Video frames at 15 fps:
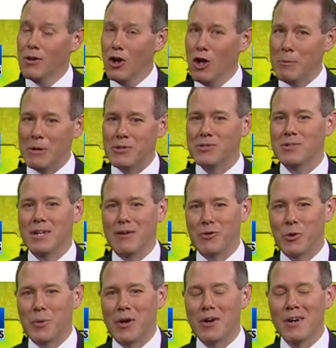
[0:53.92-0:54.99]
almost
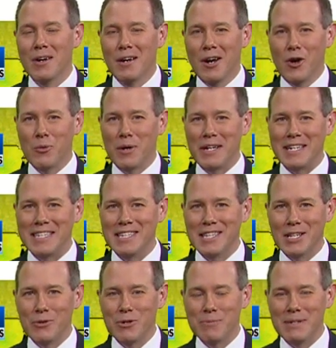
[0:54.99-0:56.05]
everywhere are running in the
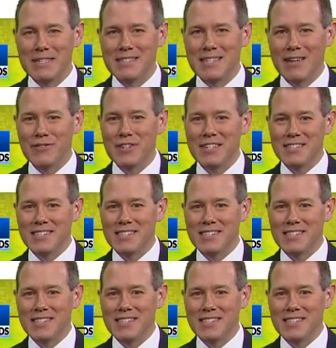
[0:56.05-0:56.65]
low to mid 70s.